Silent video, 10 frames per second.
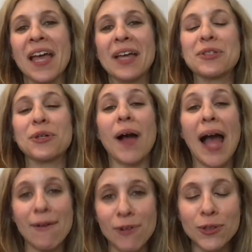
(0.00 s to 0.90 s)
So
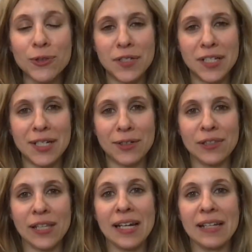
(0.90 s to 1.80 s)
have all those details
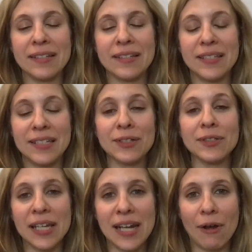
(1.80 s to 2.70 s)

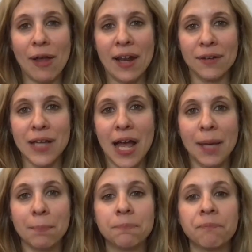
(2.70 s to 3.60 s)
laid out ahead of
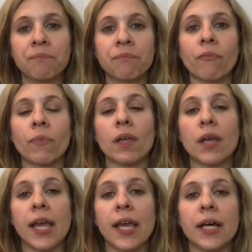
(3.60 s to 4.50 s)
time,
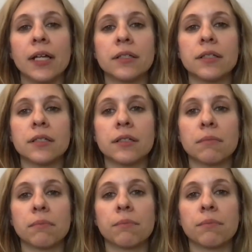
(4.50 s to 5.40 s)
and
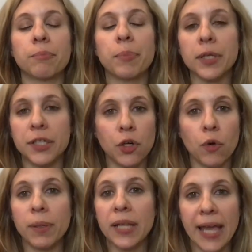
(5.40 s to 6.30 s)

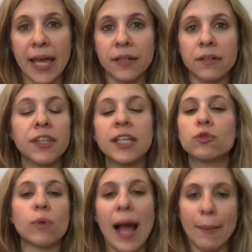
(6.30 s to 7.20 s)
plan. Things
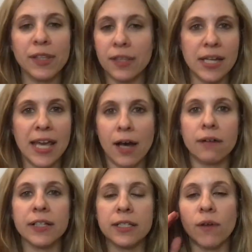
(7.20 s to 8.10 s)
will happen the day of,
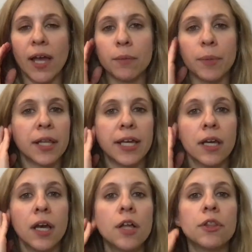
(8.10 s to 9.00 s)
that's fine, but like
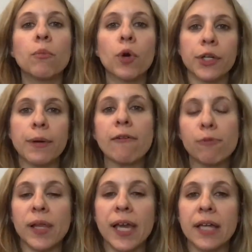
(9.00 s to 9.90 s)
the more you have
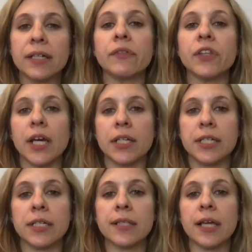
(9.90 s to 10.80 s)
planned and the
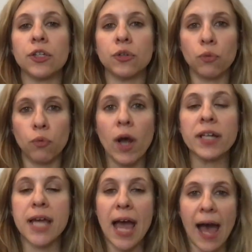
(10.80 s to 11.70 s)
ideas that you want
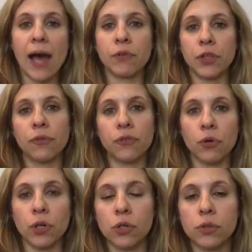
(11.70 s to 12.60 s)
to have in the
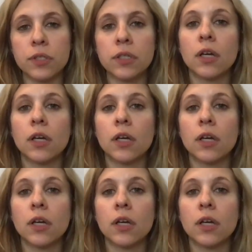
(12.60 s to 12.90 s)
photos